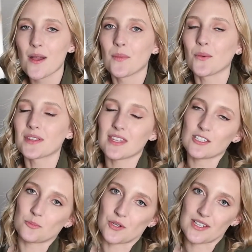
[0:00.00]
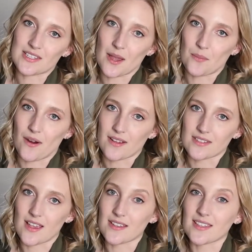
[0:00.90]
But with these preset
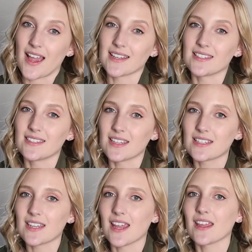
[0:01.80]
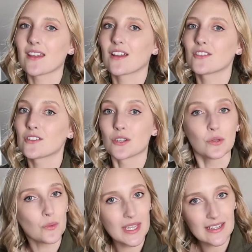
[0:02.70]
process, I did take
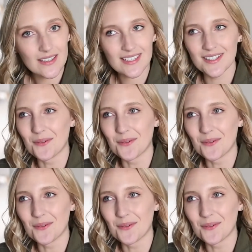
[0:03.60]
2 weeks,